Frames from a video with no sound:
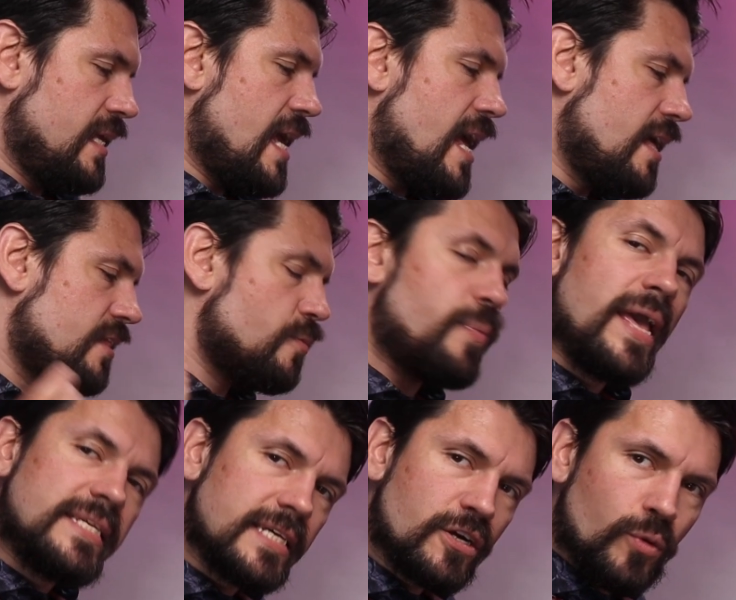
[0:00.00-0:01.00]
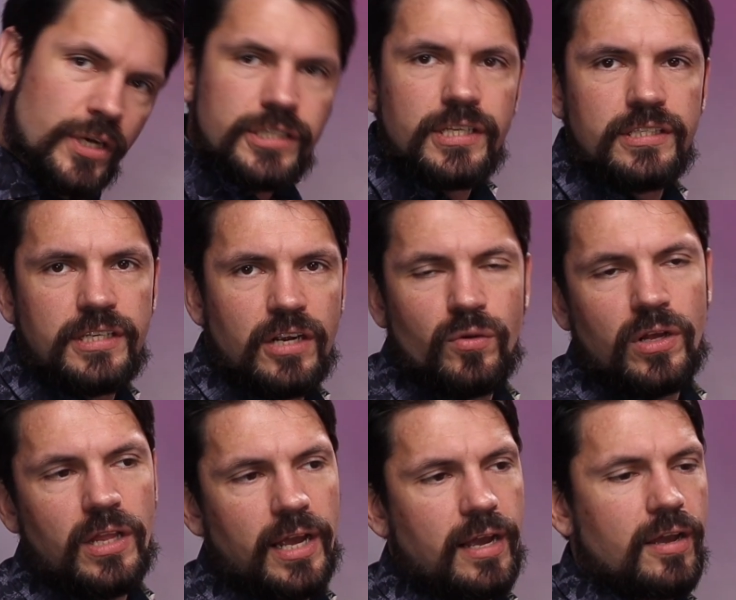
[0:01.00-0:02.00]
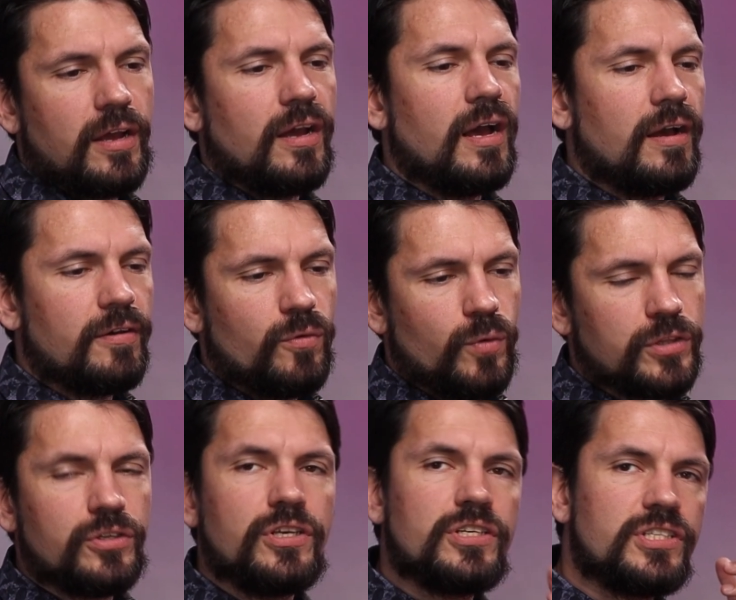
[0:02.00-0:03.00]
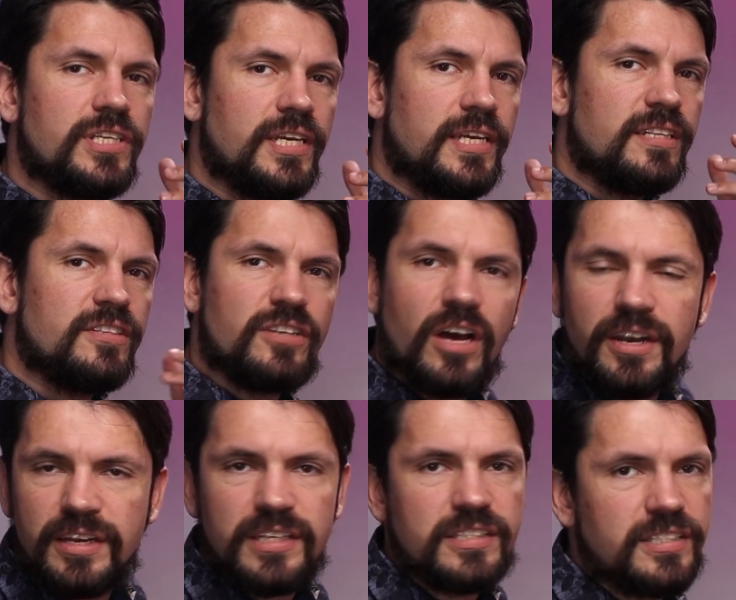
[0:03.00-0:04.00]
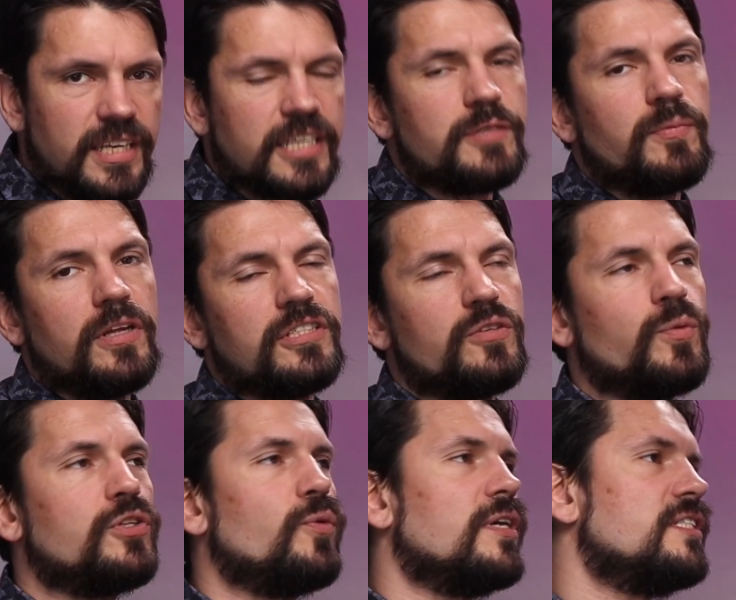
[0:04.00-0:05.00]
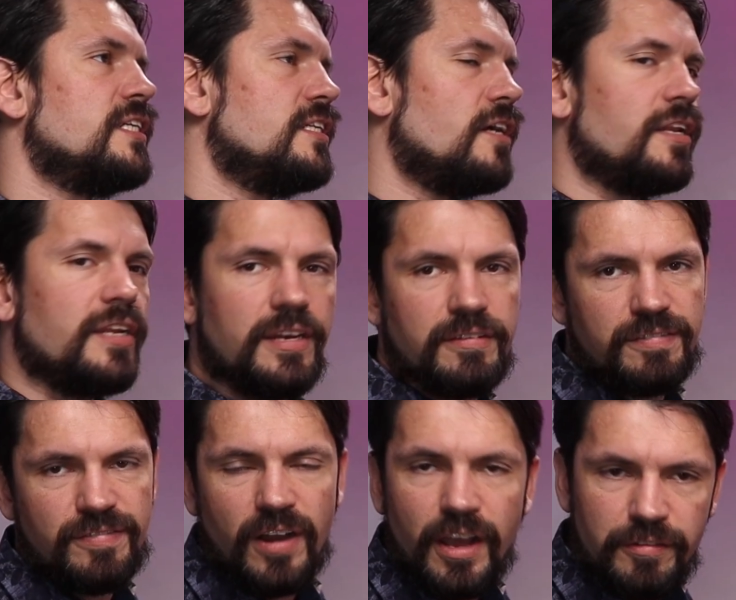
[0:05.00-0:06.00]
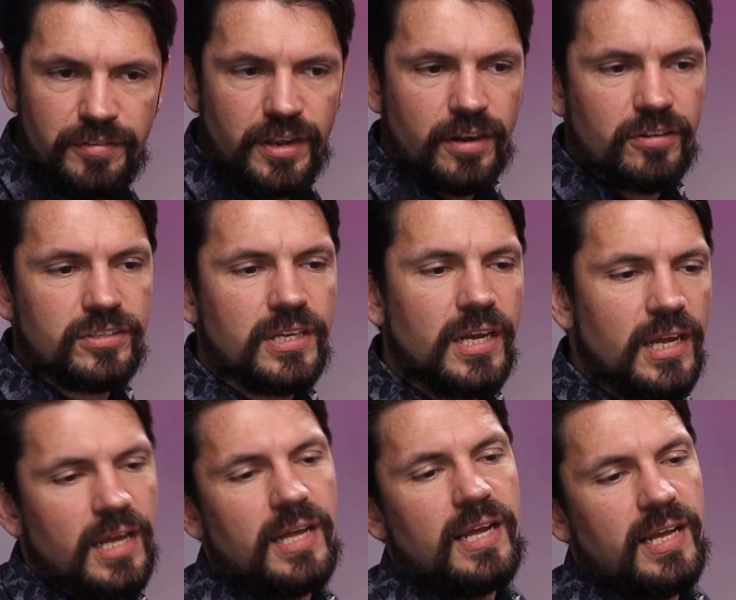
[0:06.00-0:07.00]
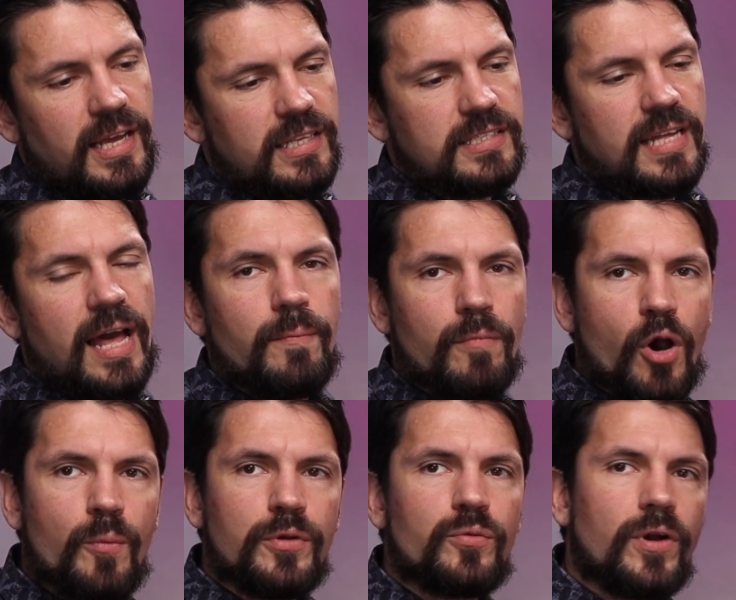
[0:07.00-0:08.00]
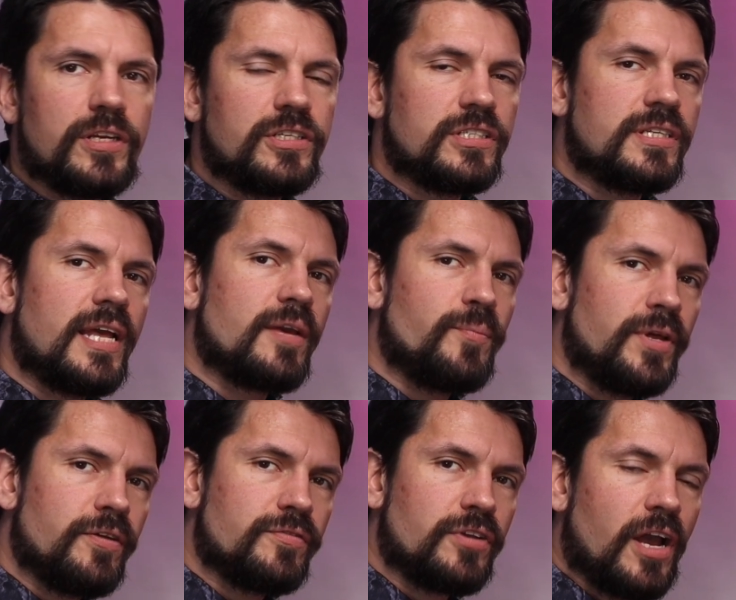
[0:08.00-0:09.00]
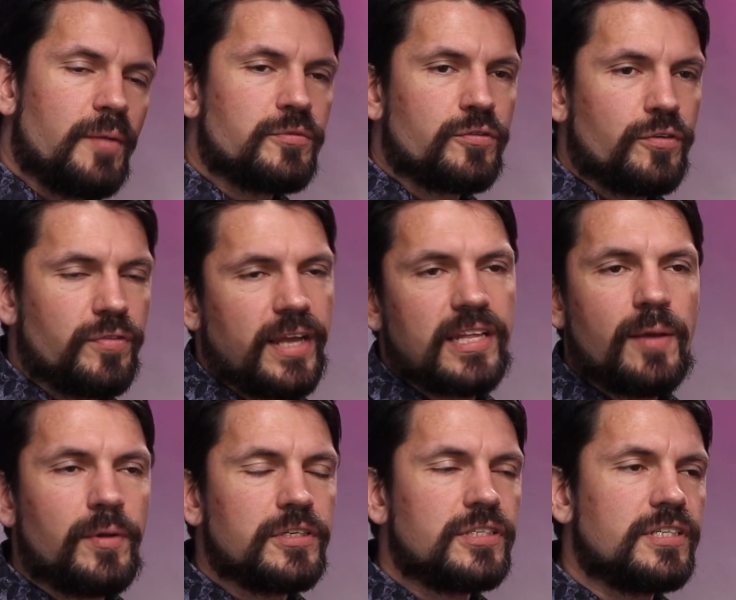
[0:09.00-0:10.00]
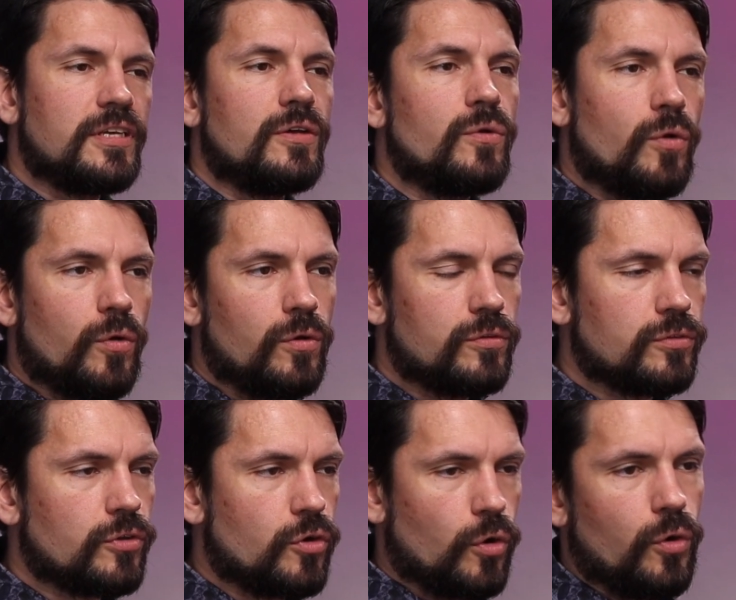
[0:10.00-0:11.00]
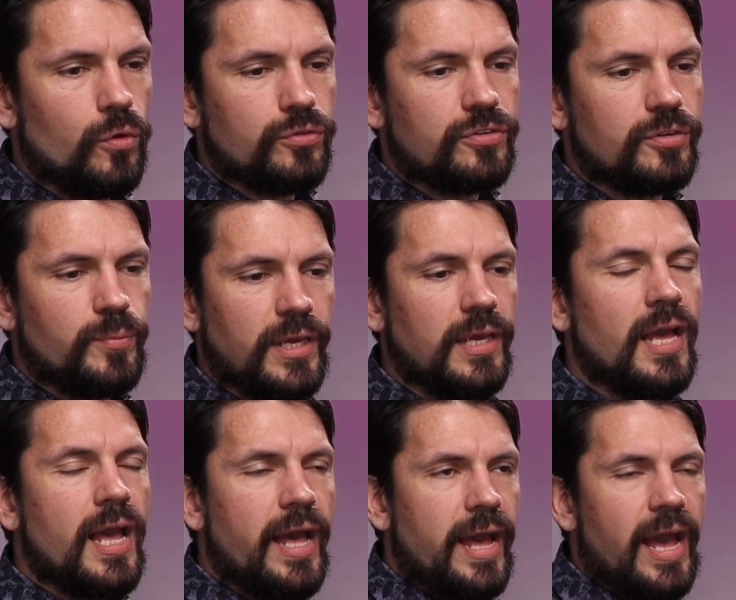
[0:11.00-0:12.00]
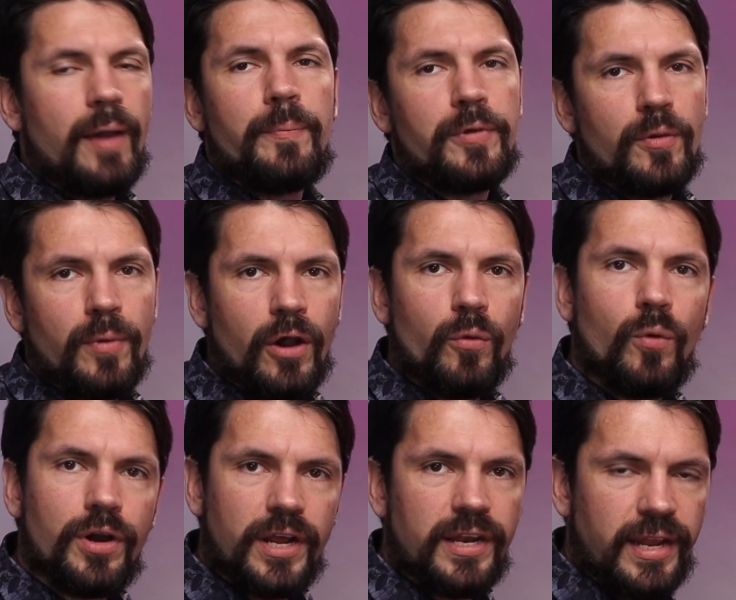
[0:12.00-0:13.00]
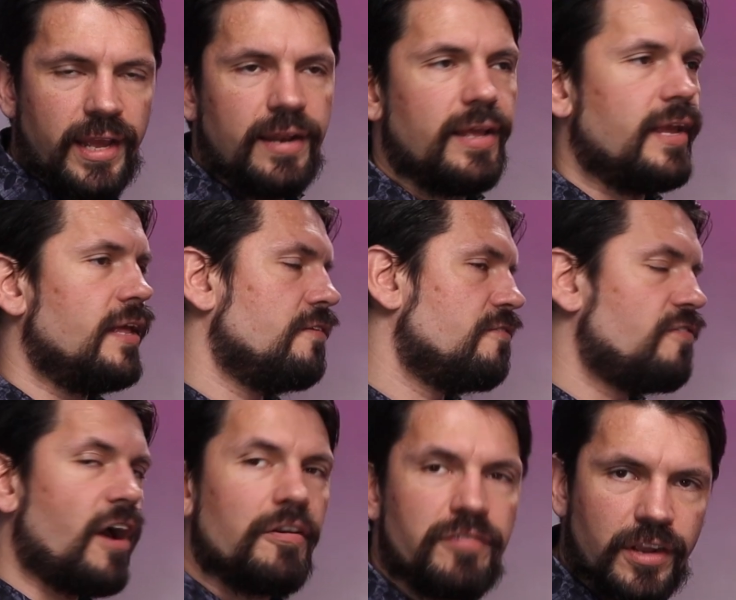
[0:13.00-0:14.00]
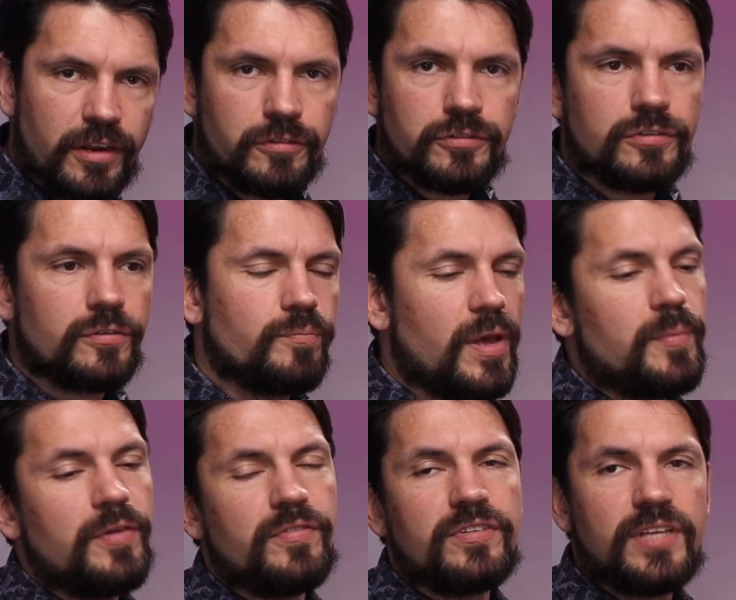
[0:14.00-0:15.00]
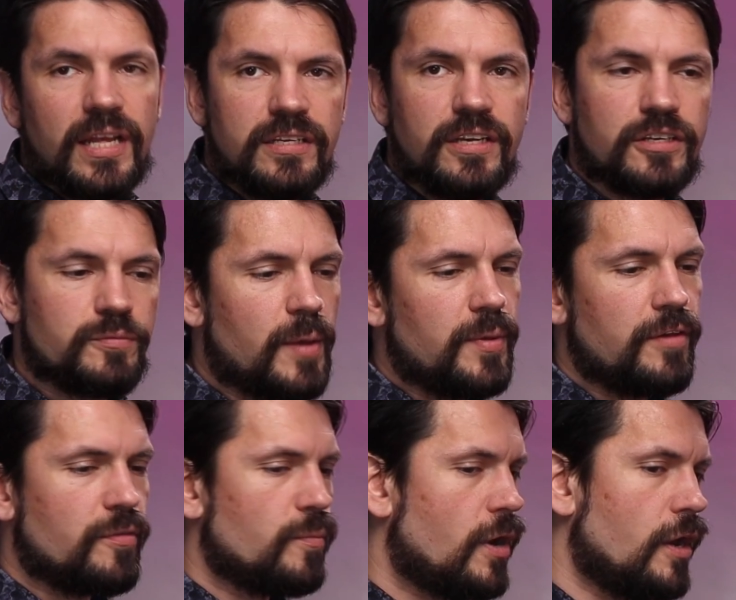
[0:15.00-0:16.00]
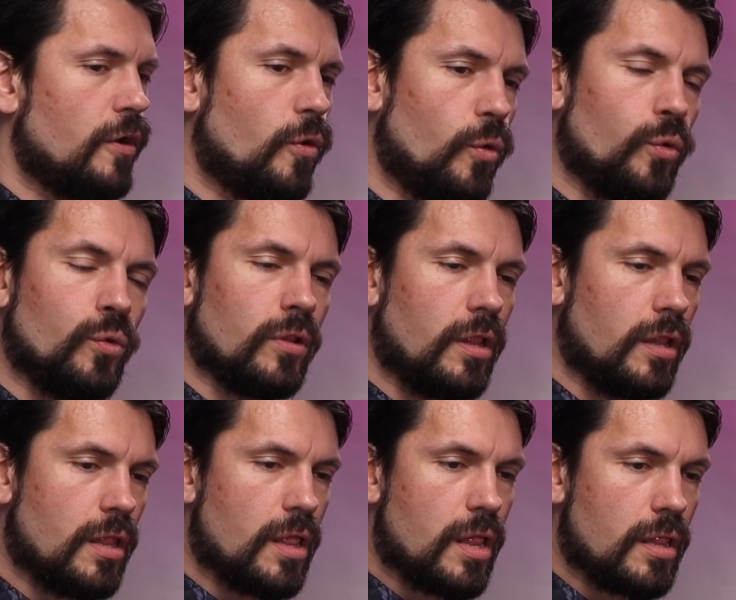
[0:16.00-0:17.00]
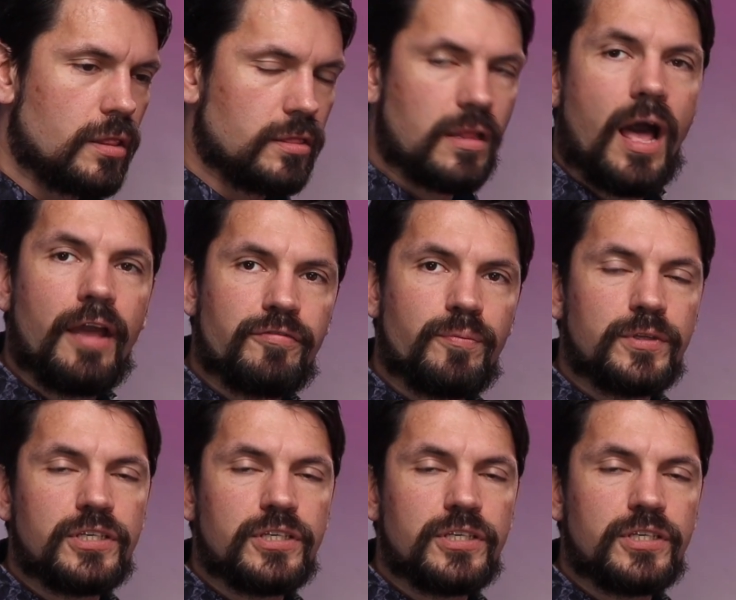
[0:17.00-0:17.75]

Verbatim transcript: Yeah, the basic questions here are like, what do you see done in 6 months? What do I see done in 5 years? It's that moment where I just take a bit of time to reflect. Am I still on goal to be happy about what I did in 5 years? Maybe even 10 years, maybe even my whole life.